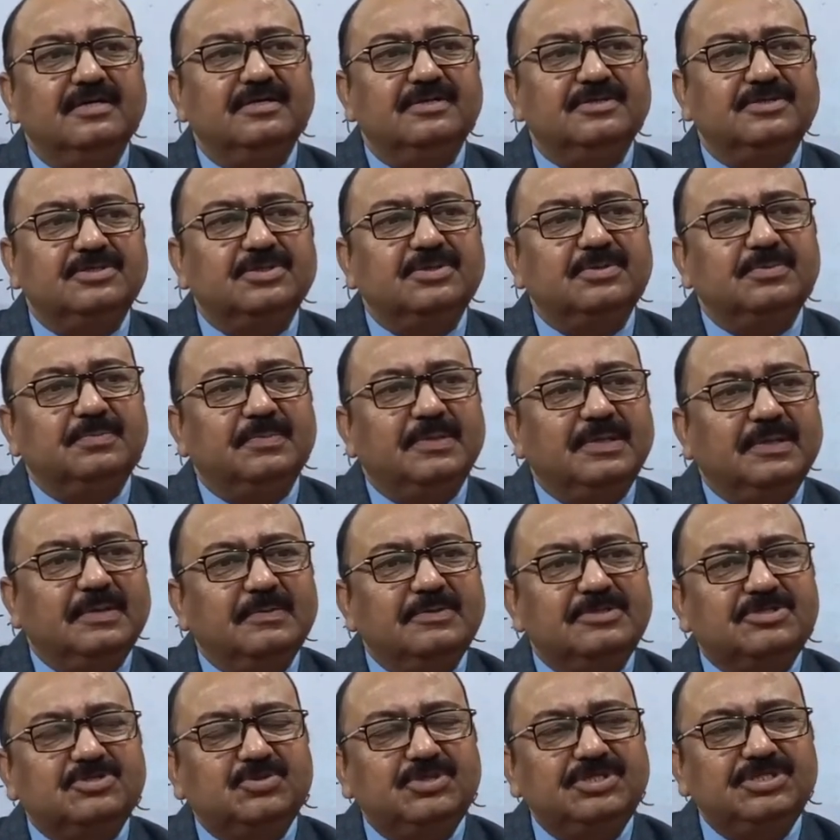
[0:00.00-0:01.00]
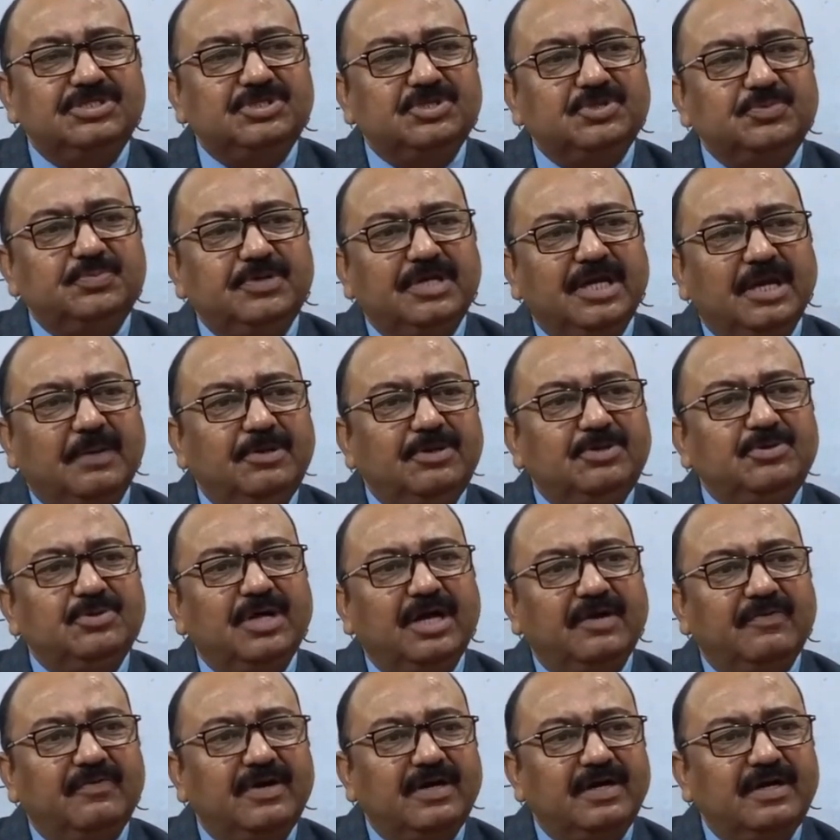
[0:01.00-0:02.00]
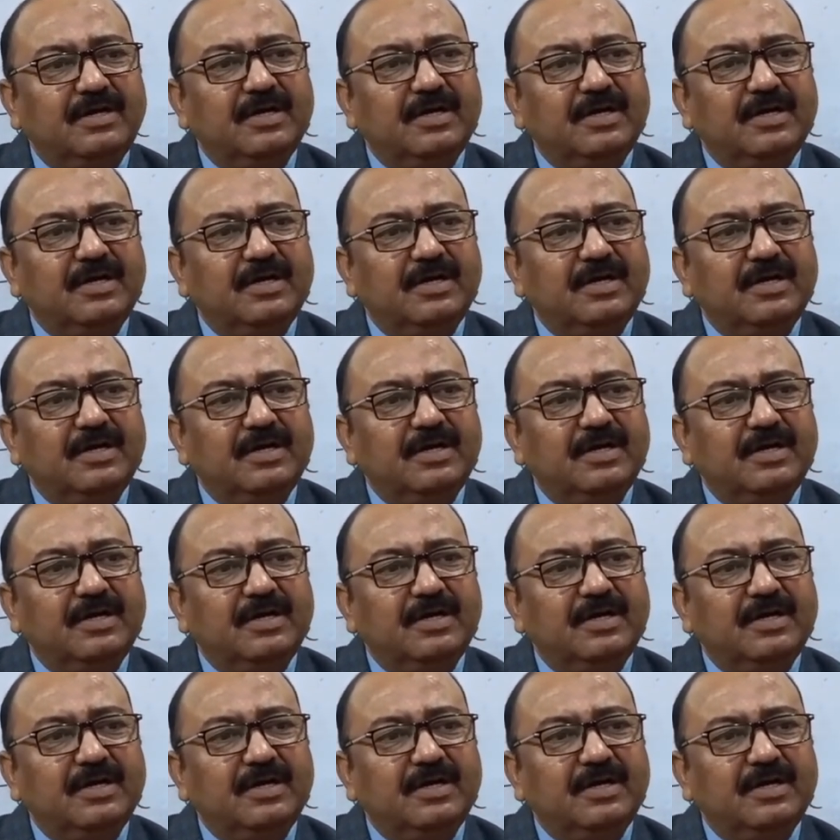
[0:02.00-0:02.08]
So students should be able to have